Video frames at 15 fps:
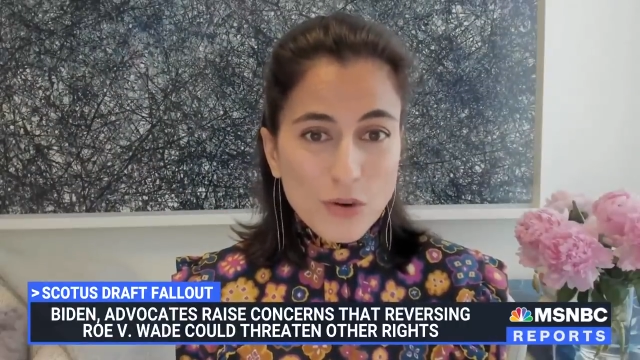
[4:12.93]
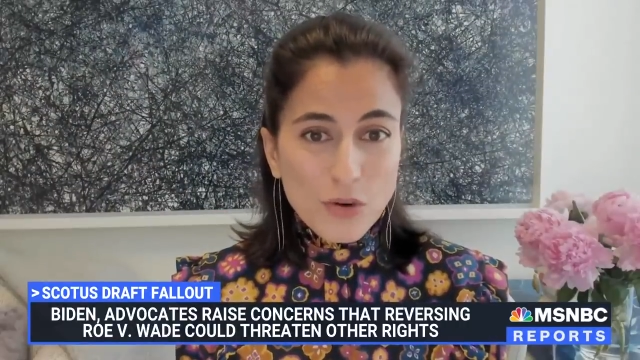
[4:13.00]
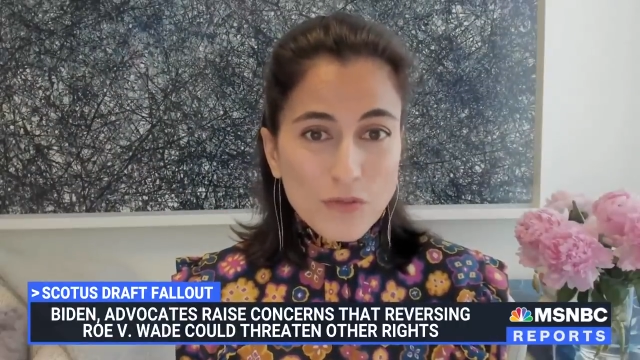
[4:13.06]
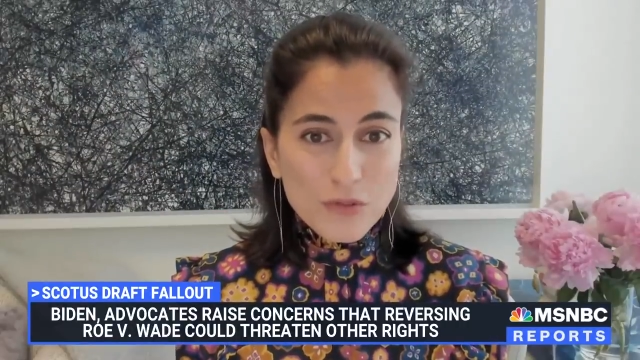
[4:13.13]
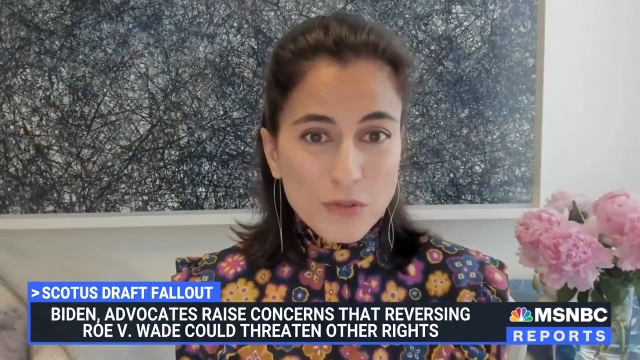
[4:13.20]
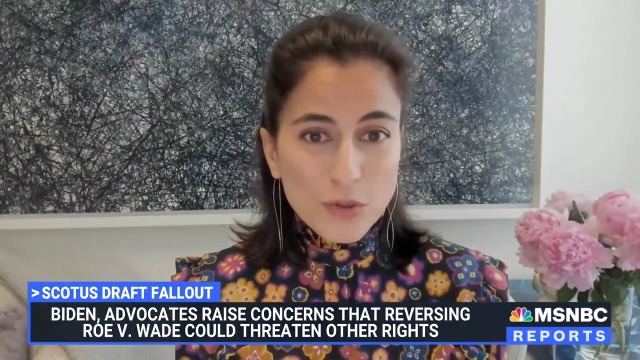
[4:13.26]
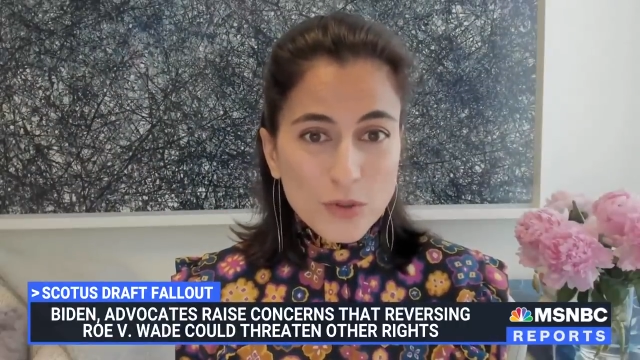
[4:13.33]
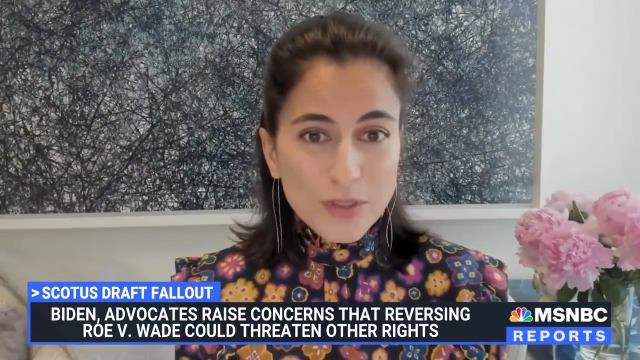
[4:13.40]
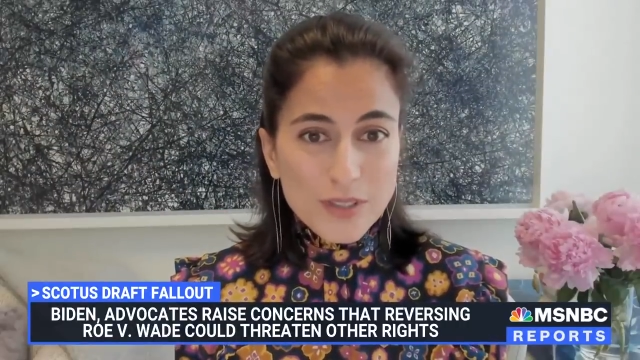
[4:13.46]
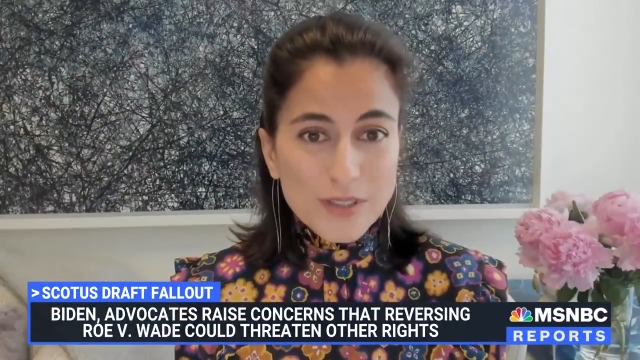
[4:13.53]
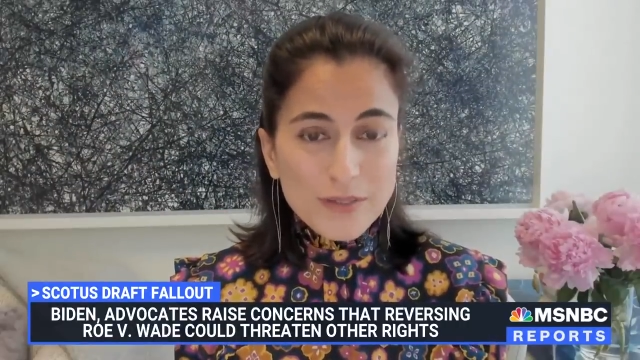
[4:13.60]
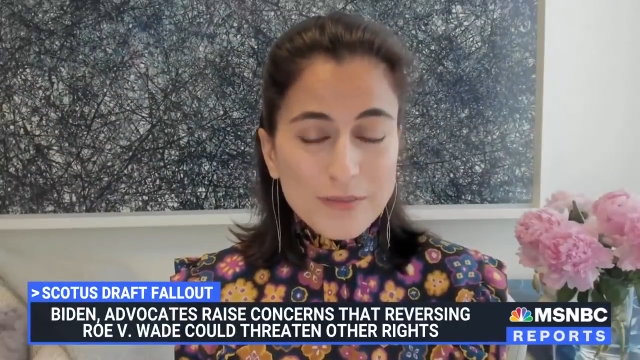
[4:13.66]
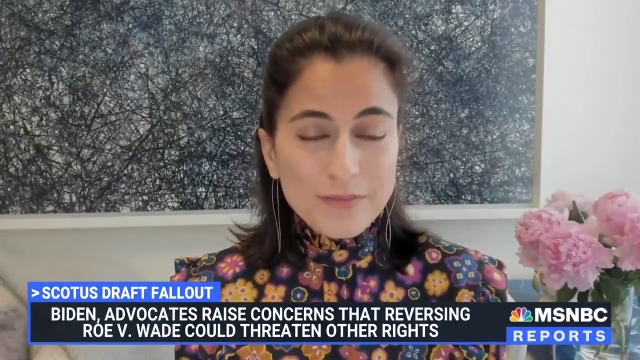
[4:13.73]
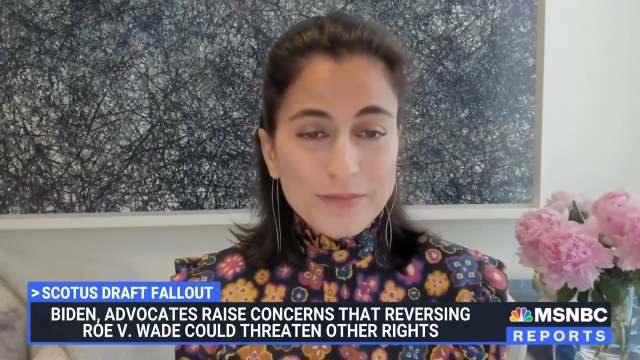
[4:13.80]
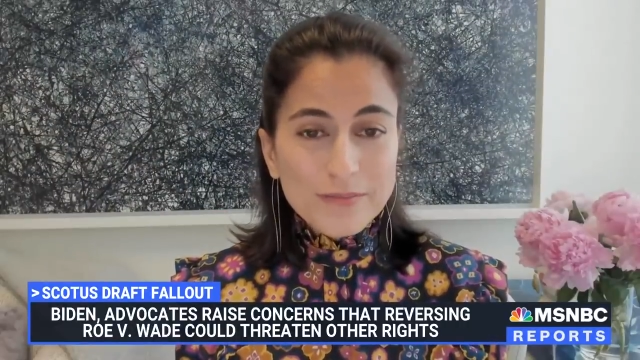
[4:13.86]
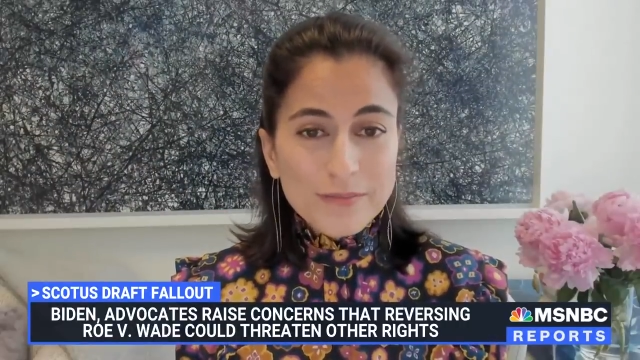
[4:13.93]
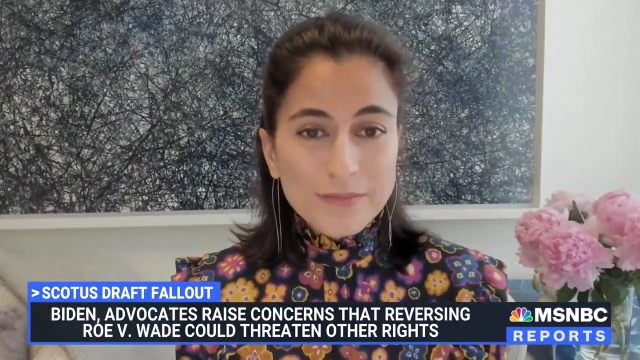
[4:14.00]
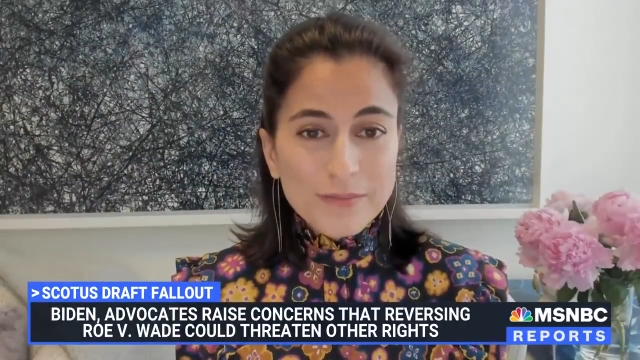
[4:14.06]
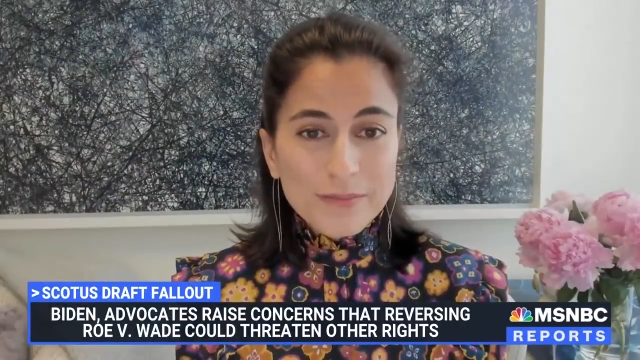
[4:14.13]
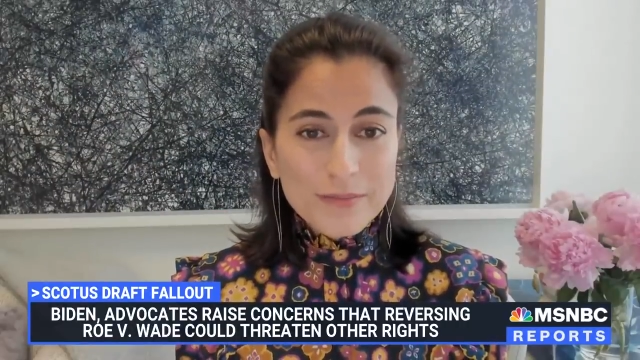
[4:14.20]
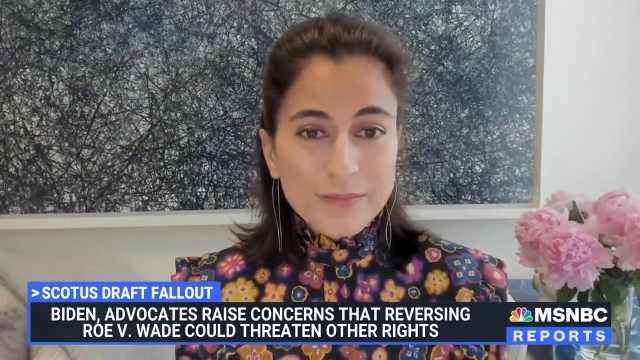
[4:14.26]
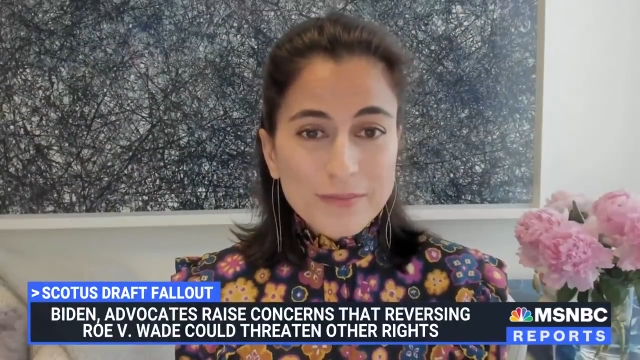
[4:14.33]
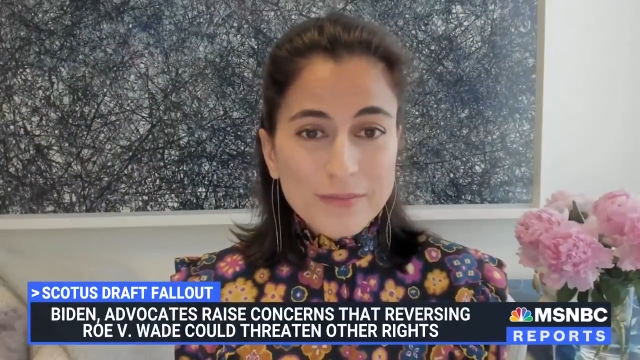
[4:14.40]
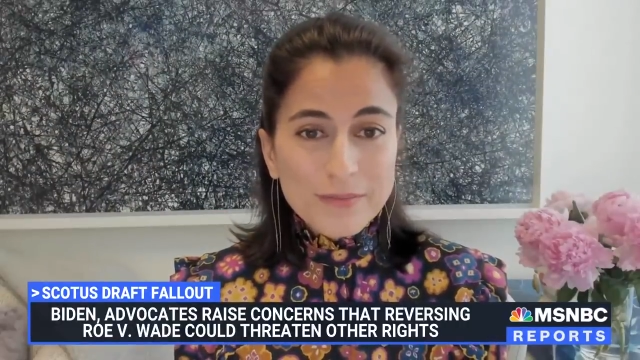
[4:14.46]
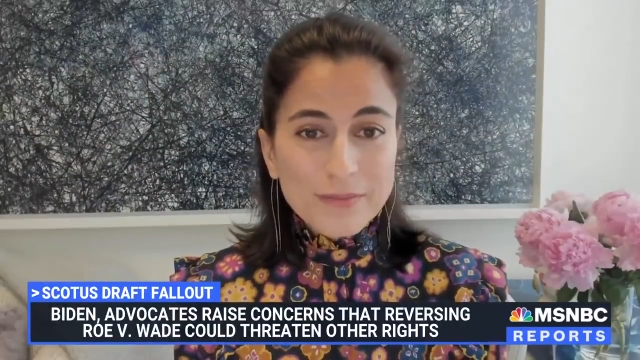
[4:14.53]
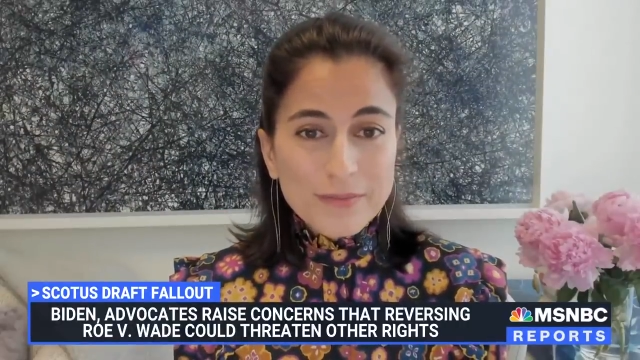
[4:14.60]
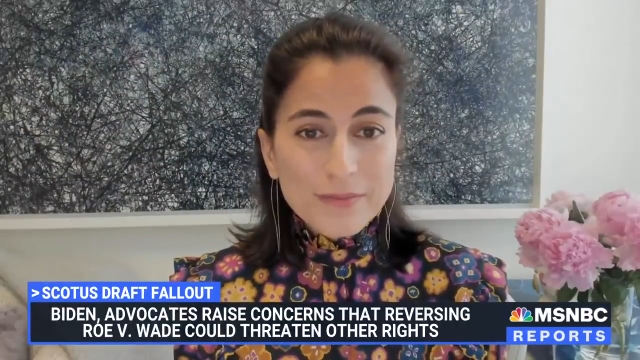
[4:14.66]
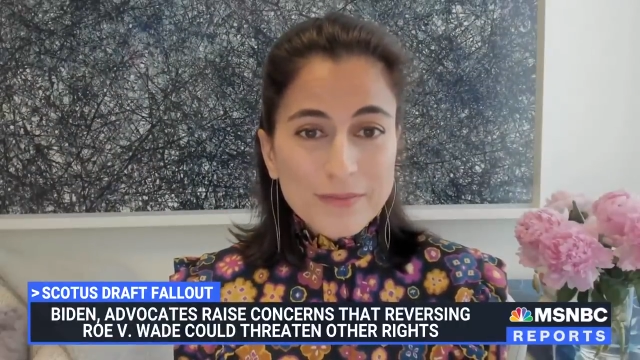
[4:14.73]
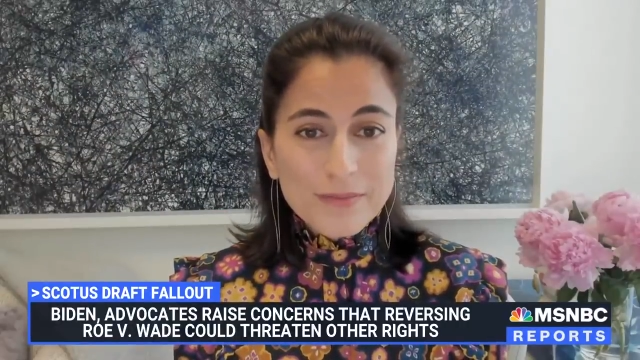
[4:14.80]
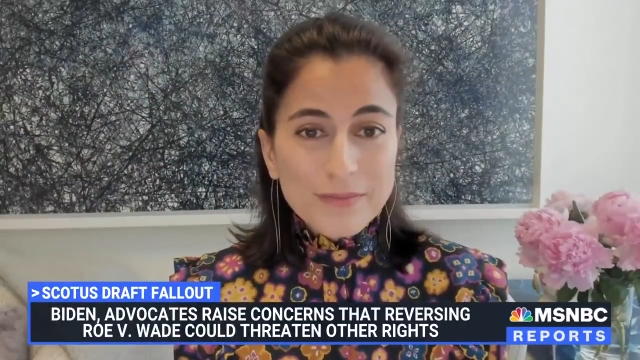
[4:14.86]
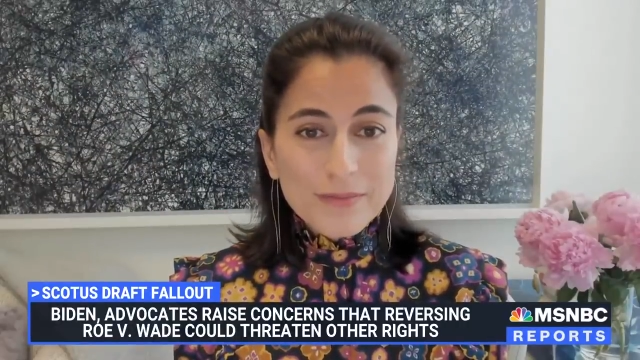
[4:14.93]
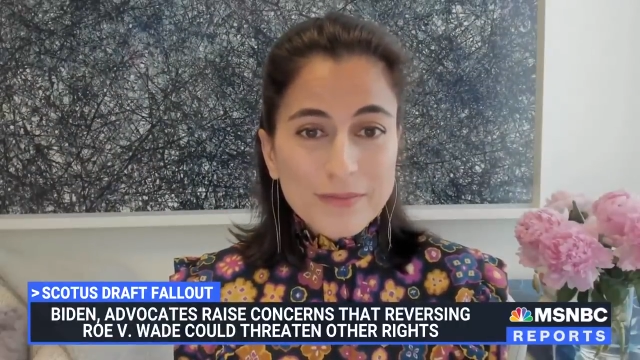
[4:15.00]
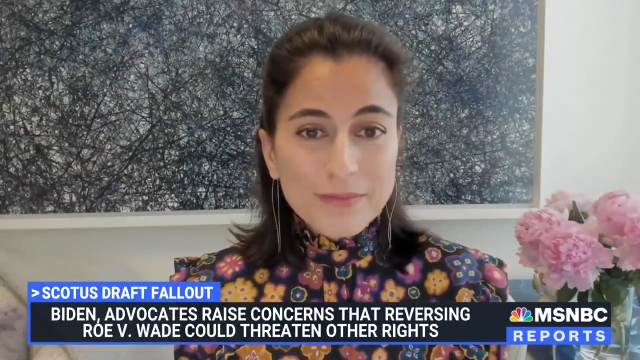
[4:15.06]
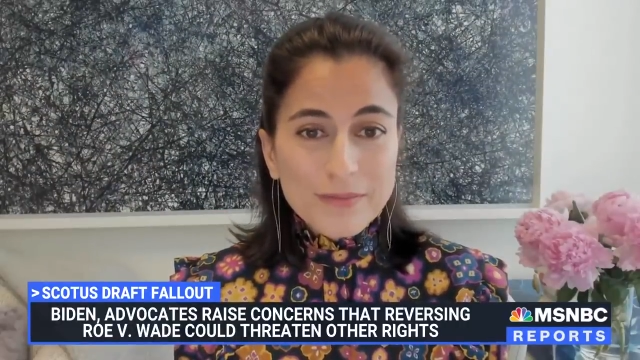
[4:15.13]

overruled. Amit, if